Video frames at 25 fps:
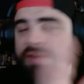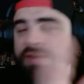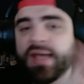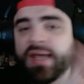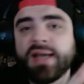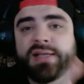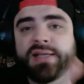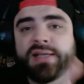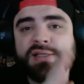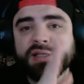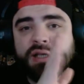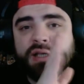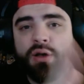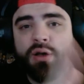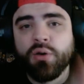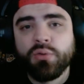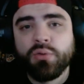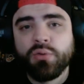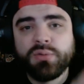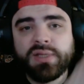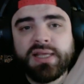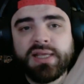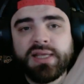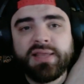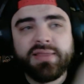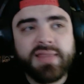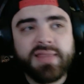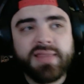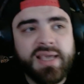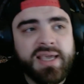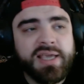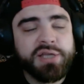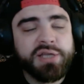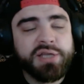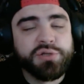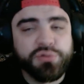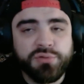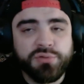That is the only thing
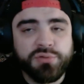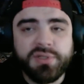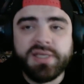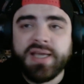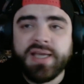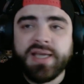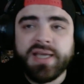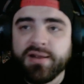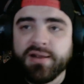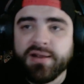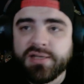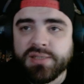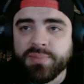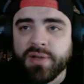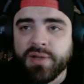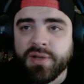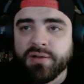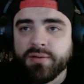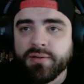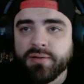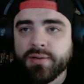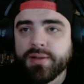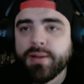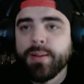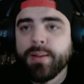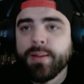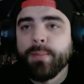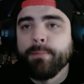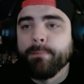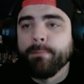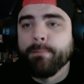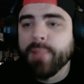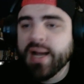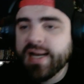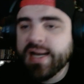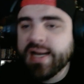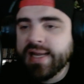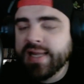he truly cares about.
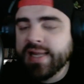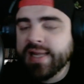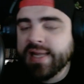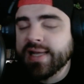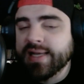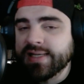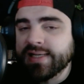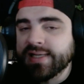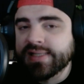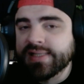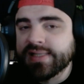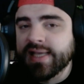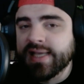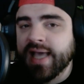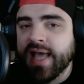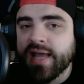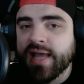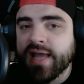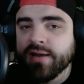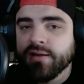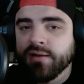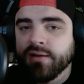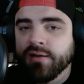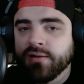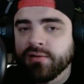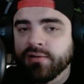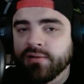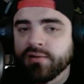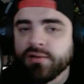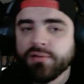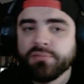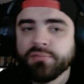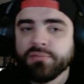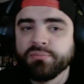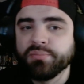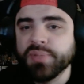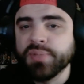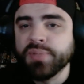Money is the end all,
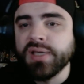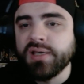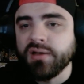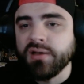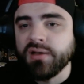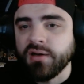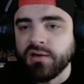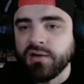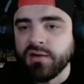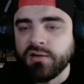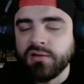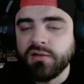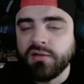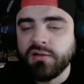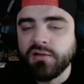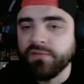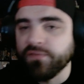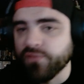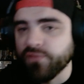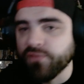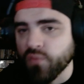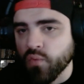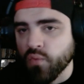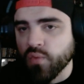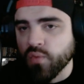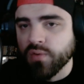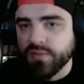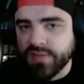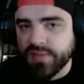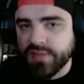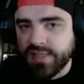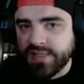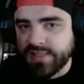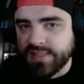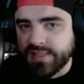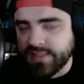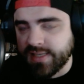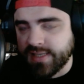be all for
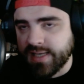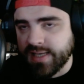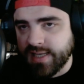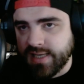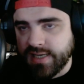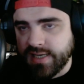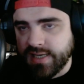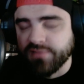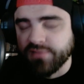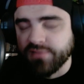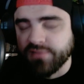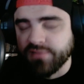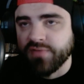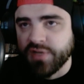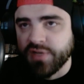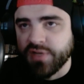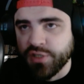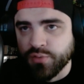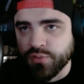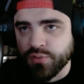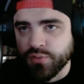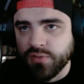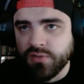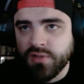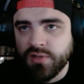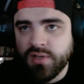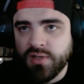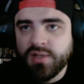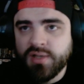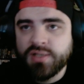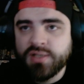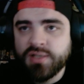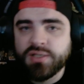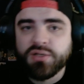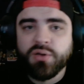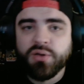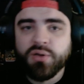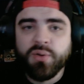this individual.
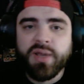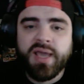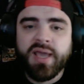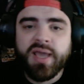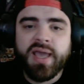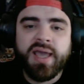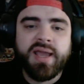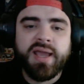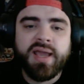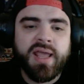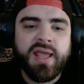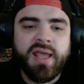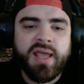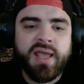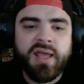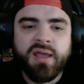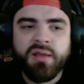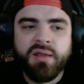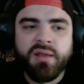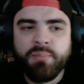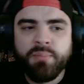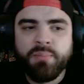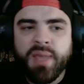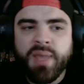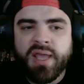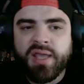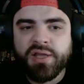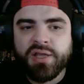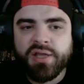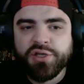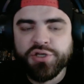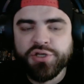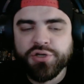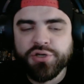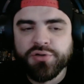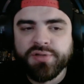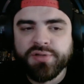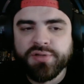So going ahead and making
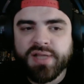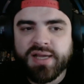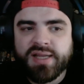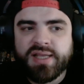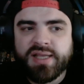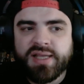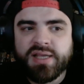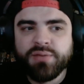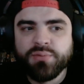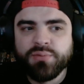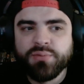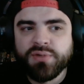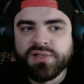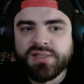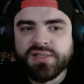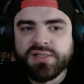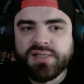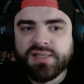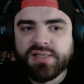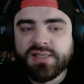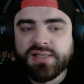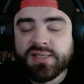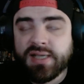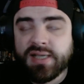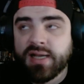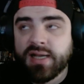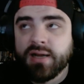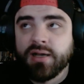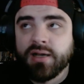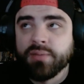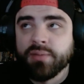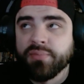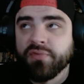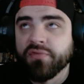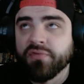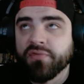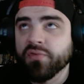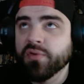sure that he was set
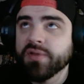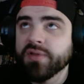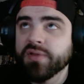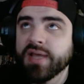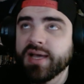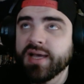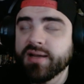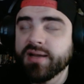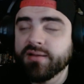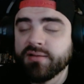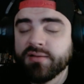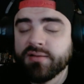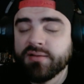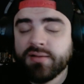up for that